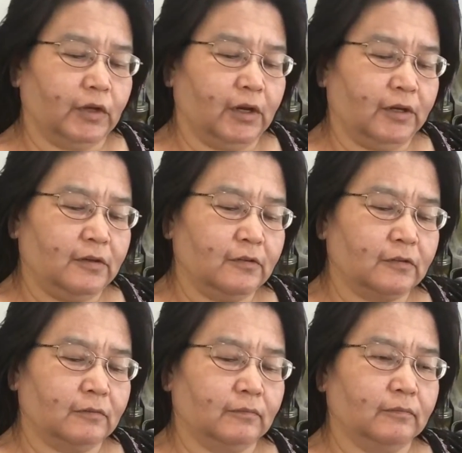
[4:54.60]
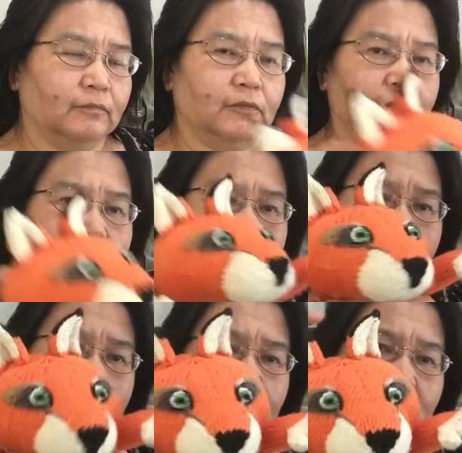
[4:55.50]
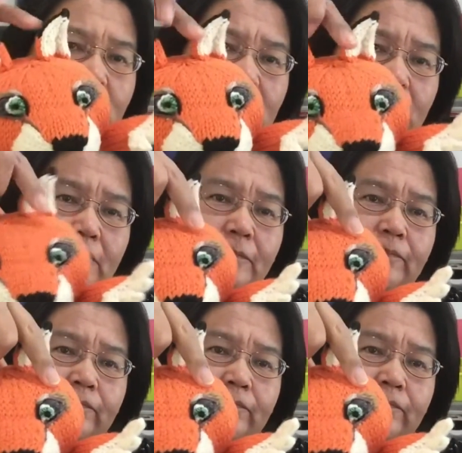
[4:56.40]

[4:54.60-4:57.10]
eyes, these eyes here.